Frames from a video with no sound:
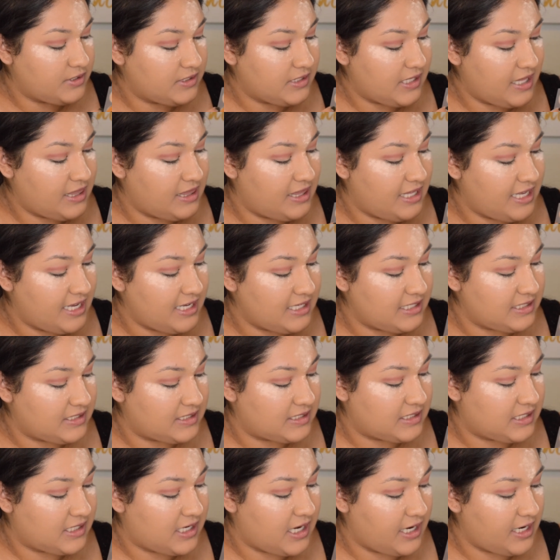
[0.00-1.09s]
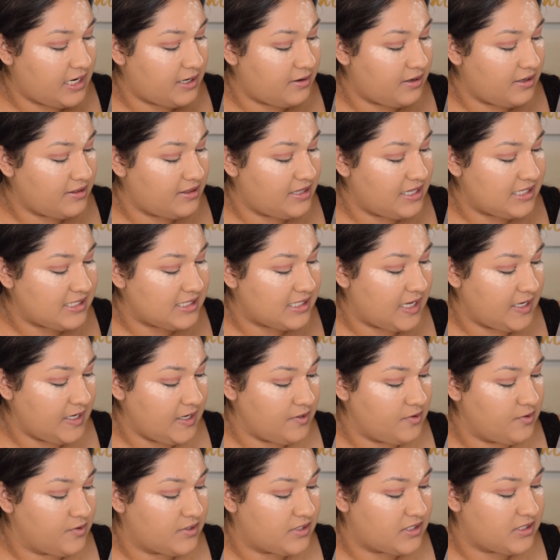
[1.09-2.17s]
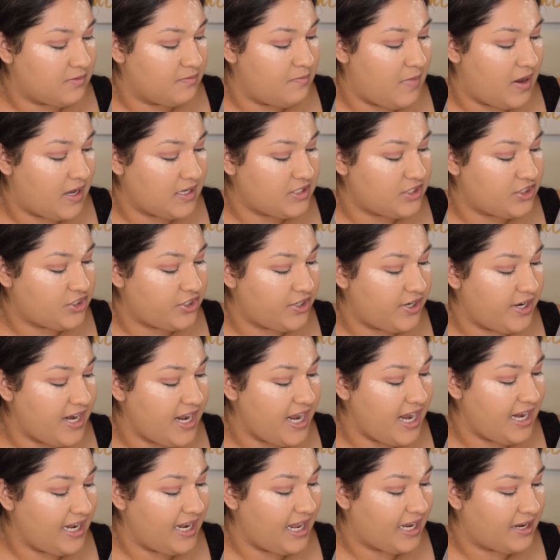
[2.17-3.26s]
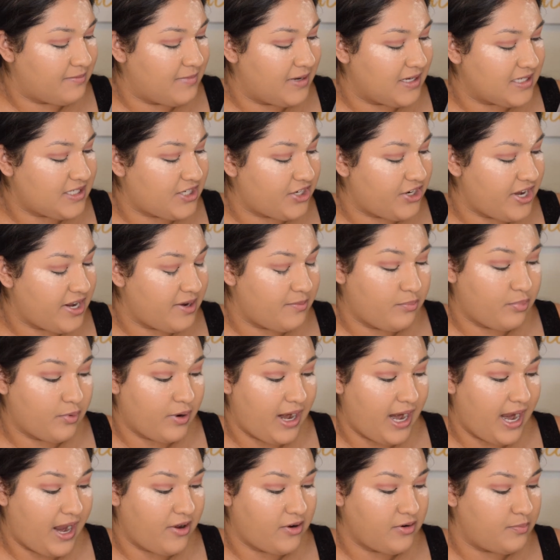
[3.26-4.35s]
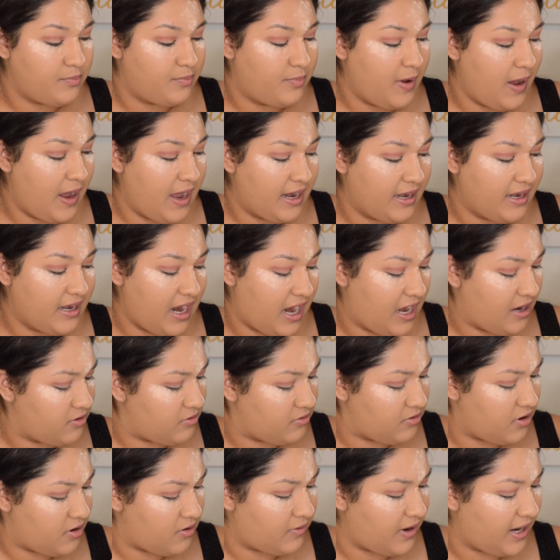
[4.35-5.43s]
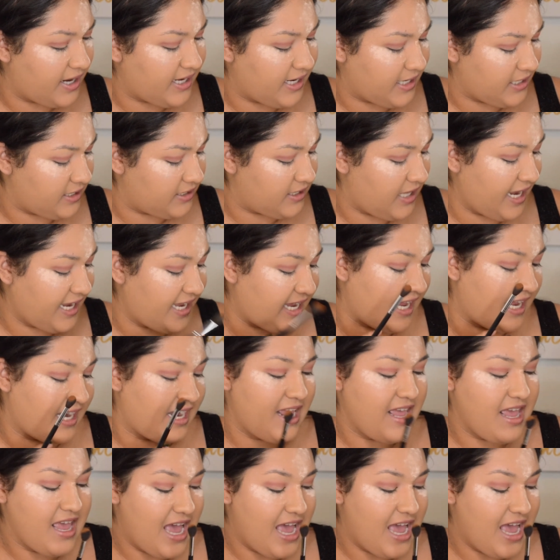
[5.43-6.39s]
this kind of looks mustardy, like a mustardy brown, but I don't know, I kind of like it.